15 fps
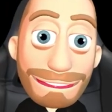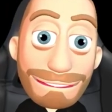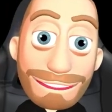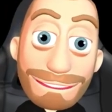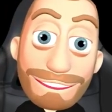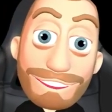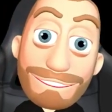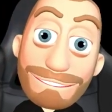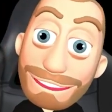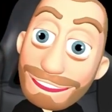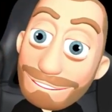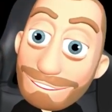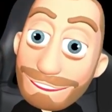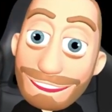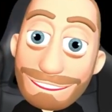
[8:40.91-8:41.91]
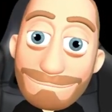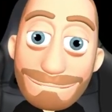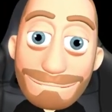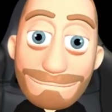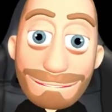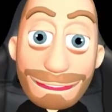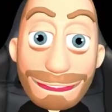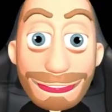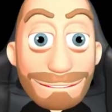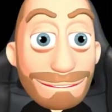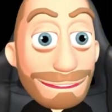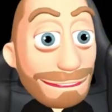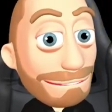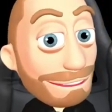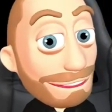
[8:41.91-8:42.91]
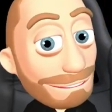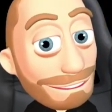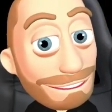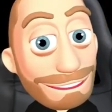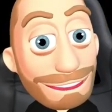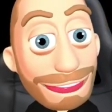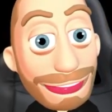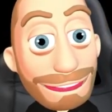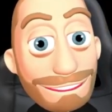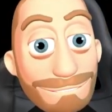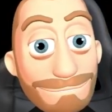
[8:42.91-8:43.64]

And we understand that, and that's by design.